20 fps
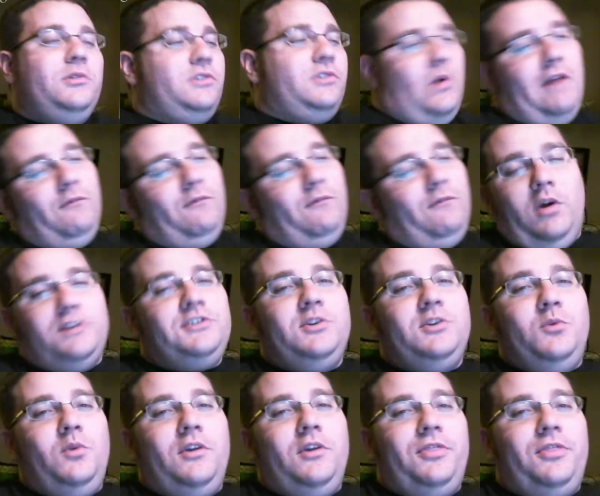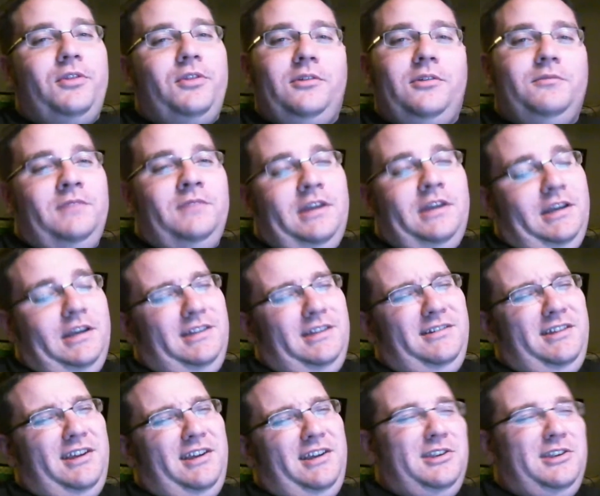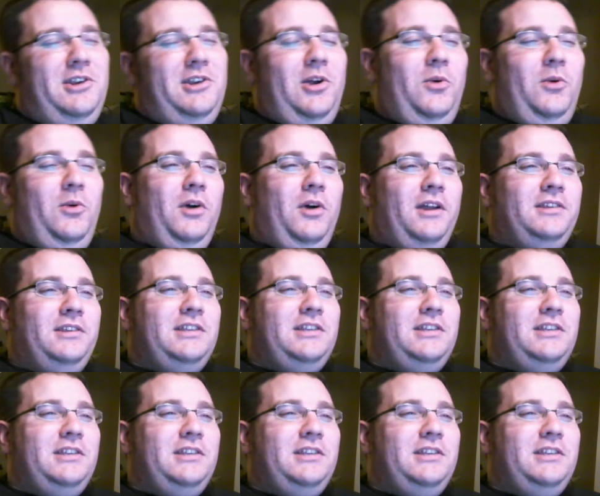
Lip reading: so I've watched it with her. And you know what?